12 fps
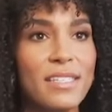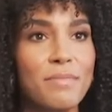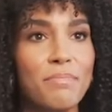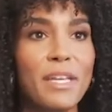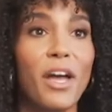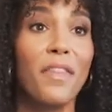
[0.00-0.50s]

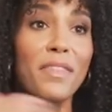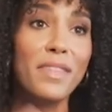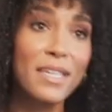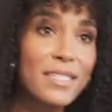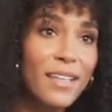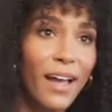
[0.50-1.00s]
be on
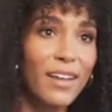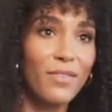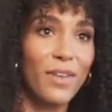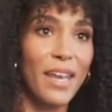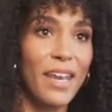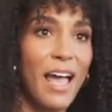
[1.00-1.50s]
this side
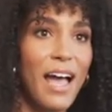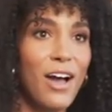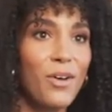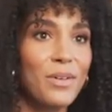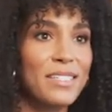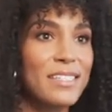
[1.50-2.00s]
of it
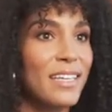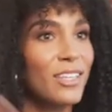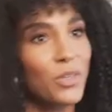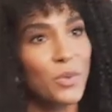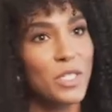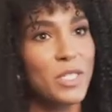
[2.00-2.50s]
now and
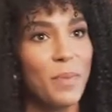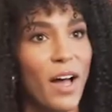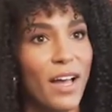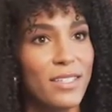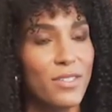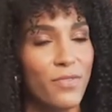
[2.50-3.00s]
seeing the
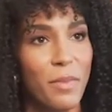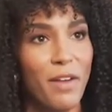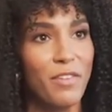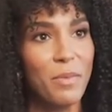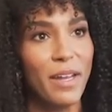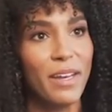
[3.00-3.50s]
response from
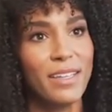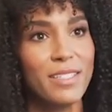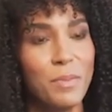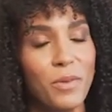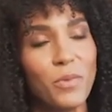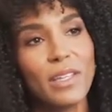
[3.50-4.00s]
everybody.
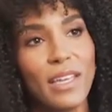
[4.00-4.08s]
It's been really